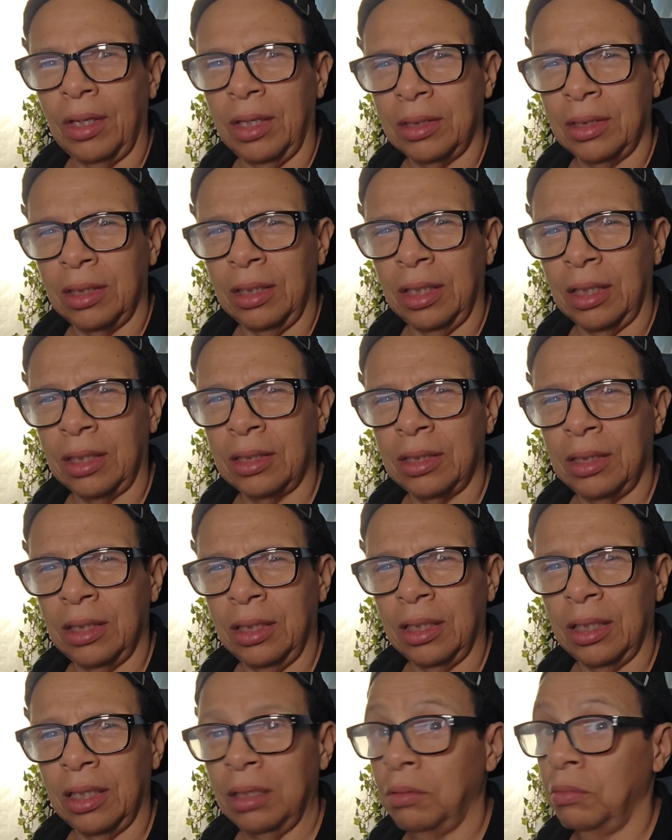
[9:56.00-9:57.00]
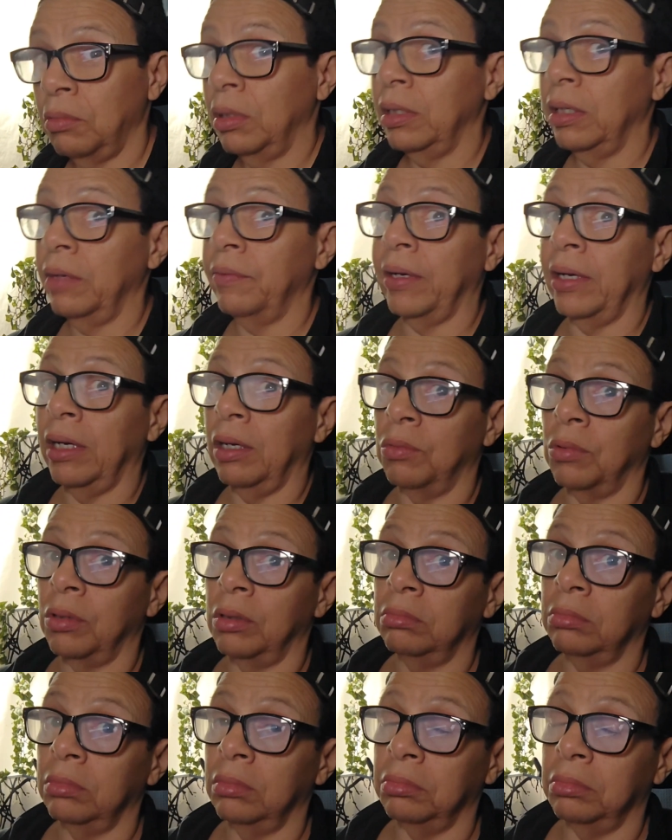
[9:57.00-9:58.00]
That's the next thing again. Well, I never had one.
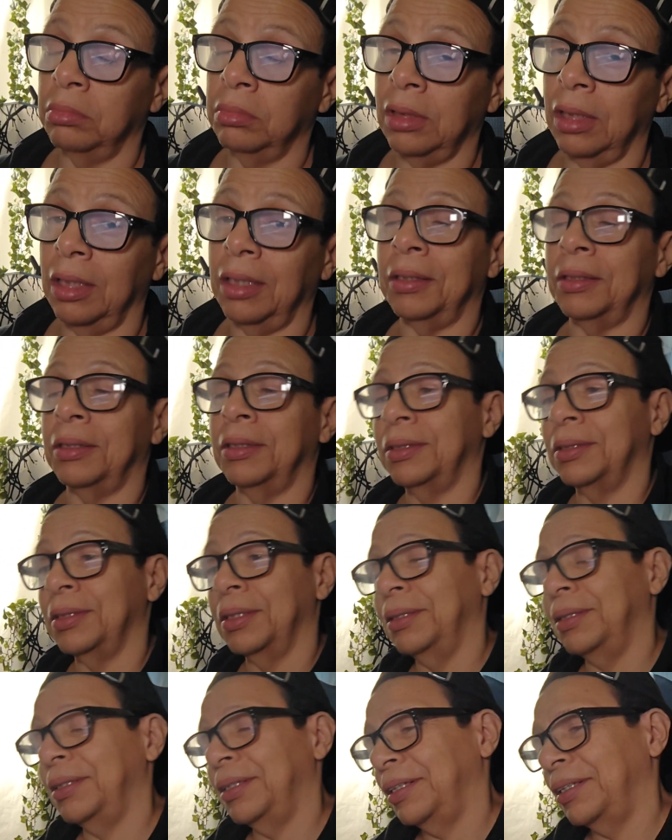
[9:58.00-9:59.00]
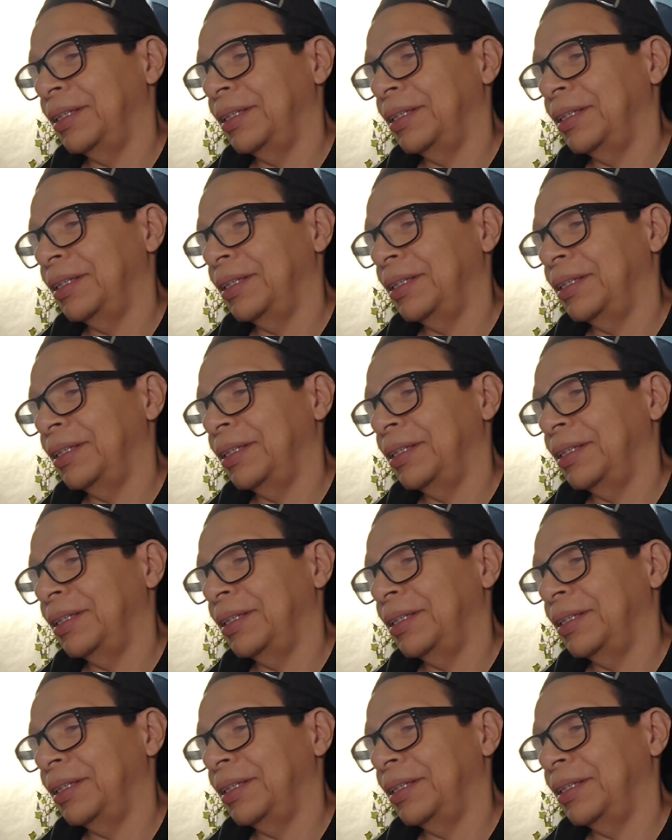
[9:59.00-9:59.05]
So.